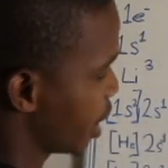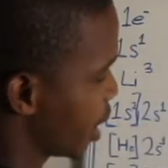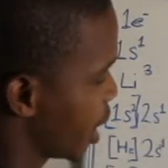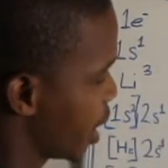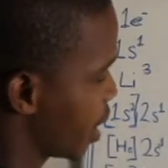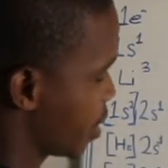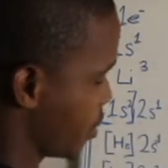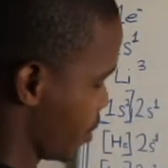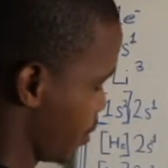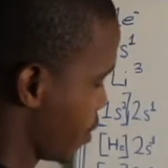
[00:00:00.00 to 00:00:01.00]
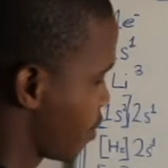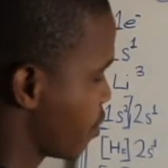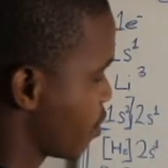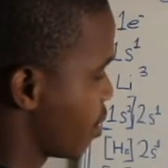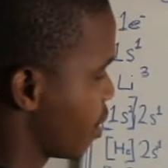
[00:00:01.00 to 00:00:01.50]
then I have
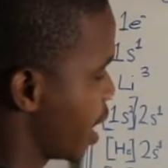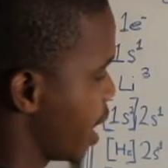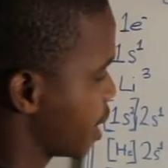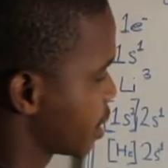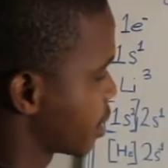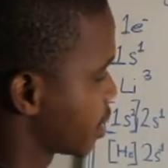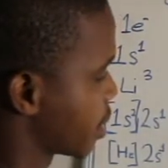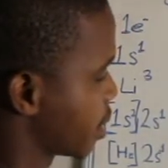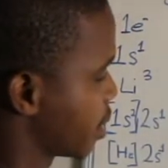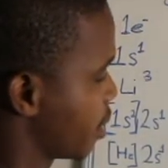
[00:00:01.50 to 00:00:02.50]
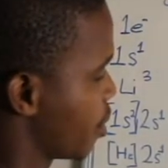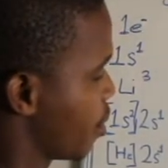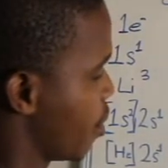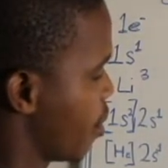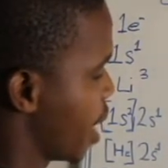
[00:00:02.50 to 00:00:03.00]

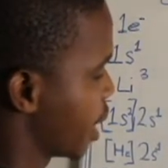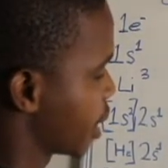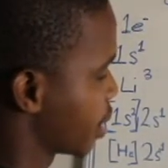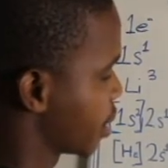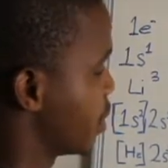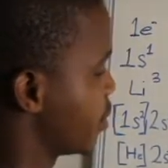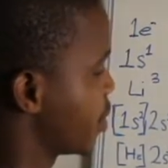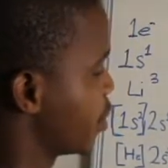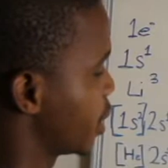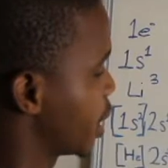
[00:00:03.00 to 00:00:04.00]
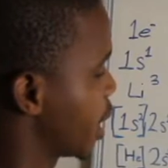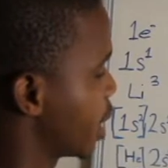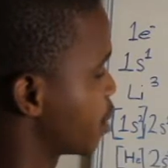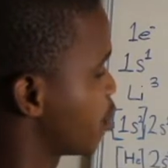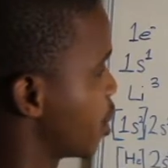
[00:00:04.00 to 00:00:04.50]
4s1. If I'm looking
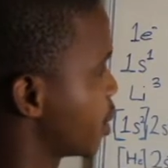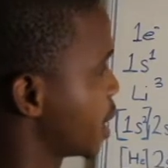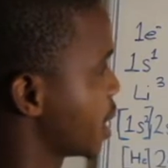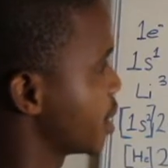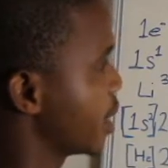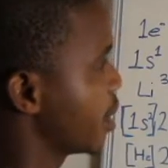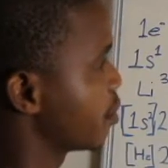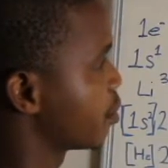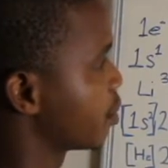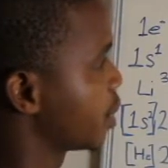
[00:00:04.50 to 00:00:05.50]
at potassium